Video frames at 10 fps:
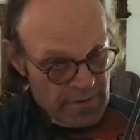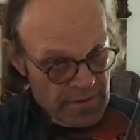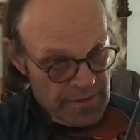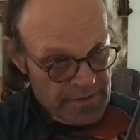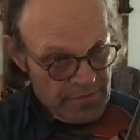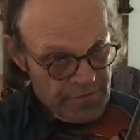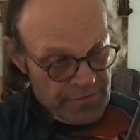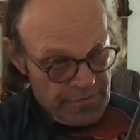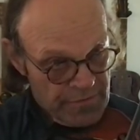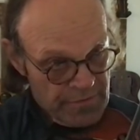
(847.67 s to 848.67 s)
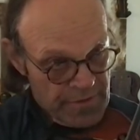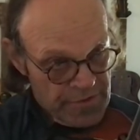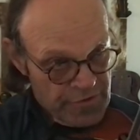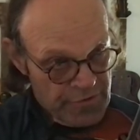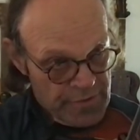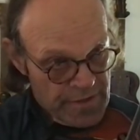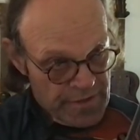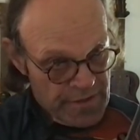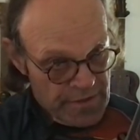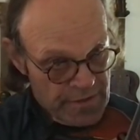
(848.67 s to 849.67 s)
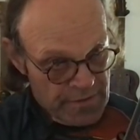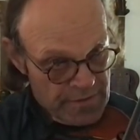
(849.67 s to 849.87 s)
And then you do that again.